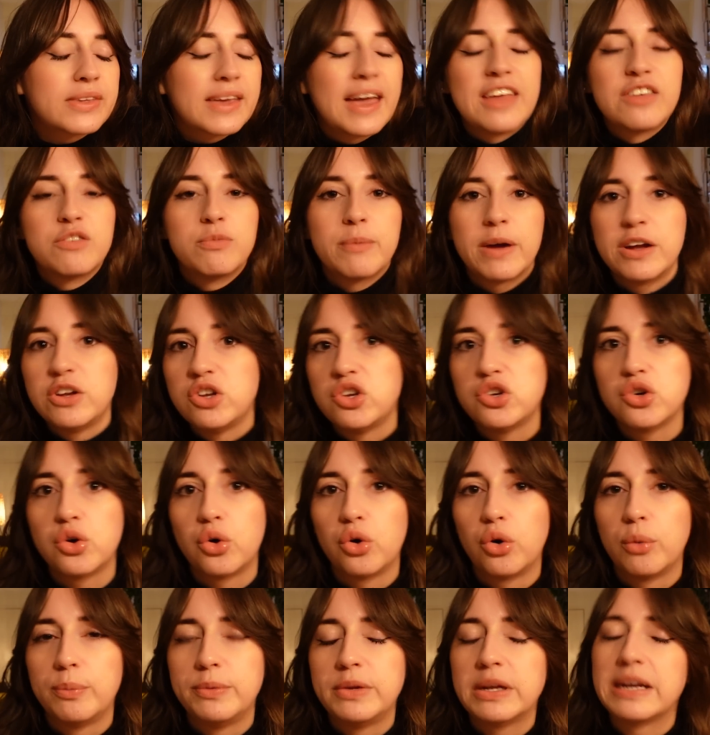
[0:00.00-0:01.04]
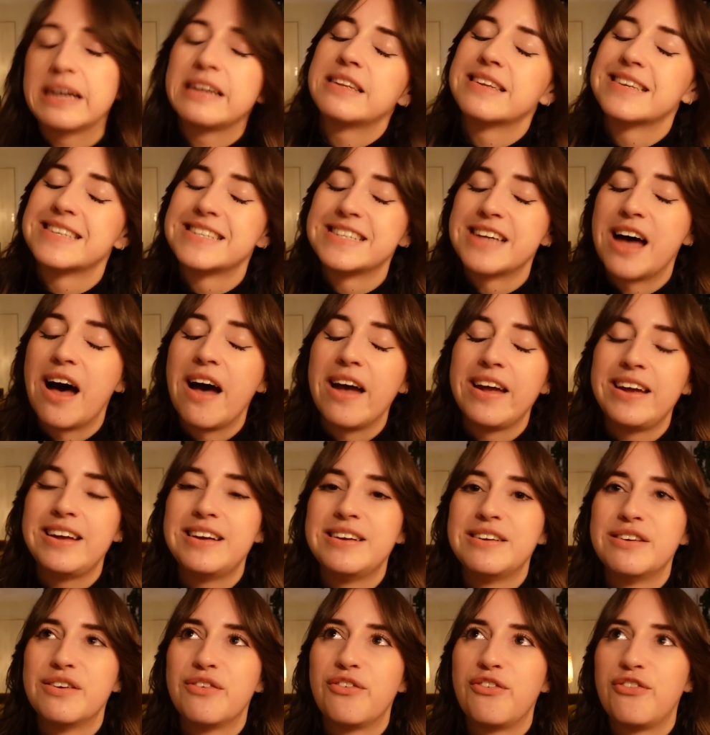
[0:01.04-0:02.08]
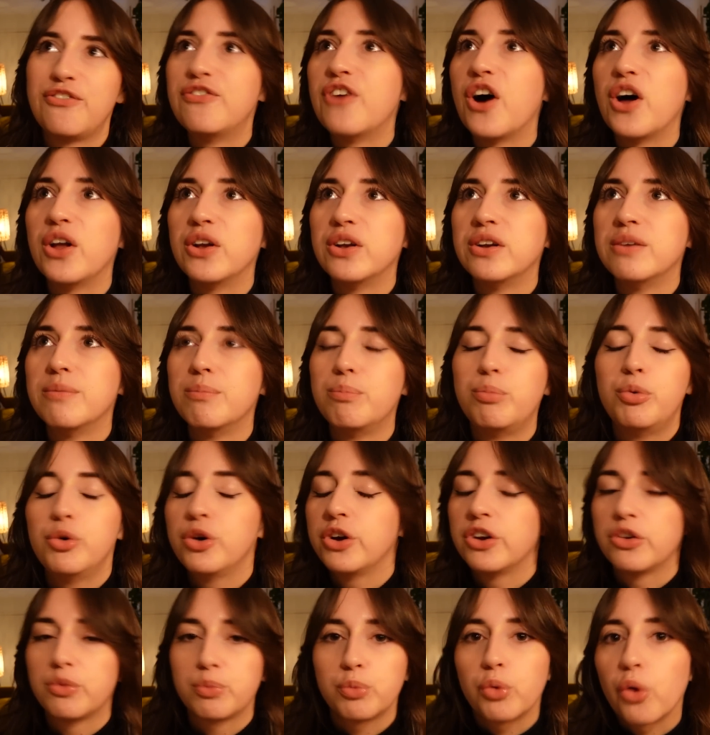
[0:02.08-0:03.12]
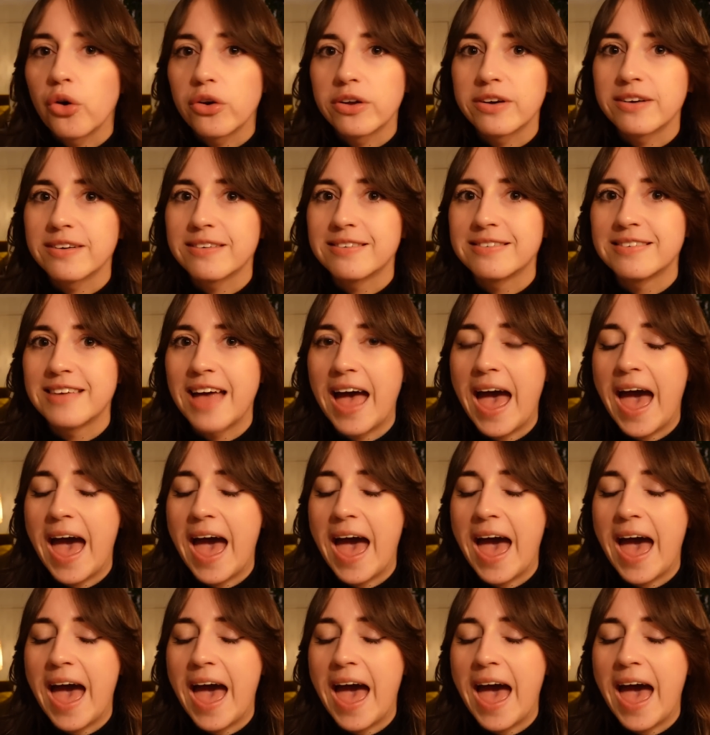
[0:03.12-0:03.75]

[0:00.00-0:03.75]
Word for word: as my job, to like design fun bookish products,